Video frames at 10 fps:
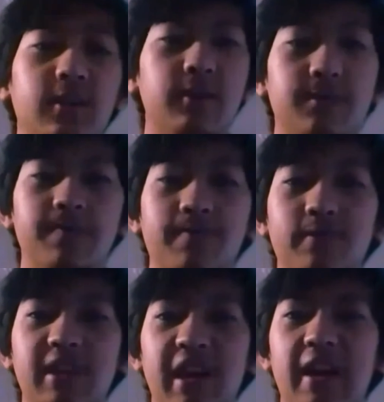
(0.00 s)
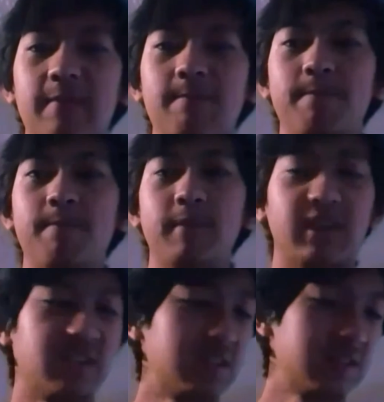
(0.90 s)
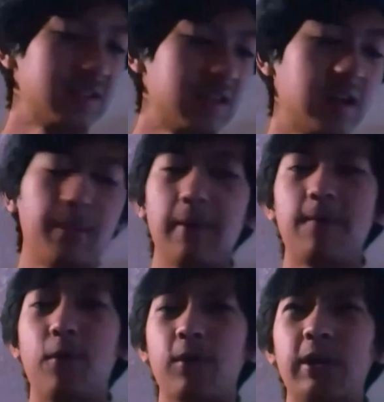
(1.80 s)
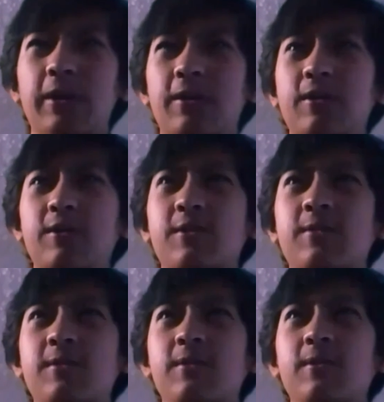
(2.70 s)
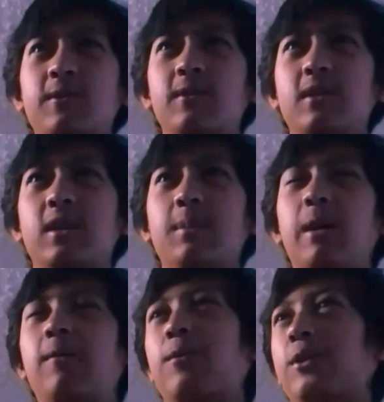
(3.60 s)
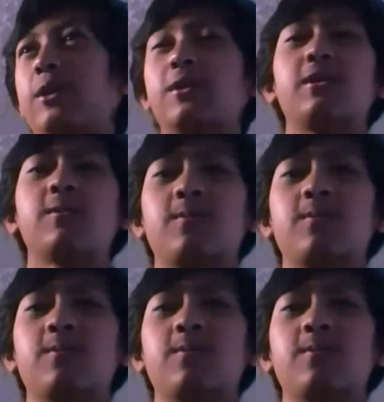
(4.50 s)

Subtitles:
So yeah, that's about 4 years. About 4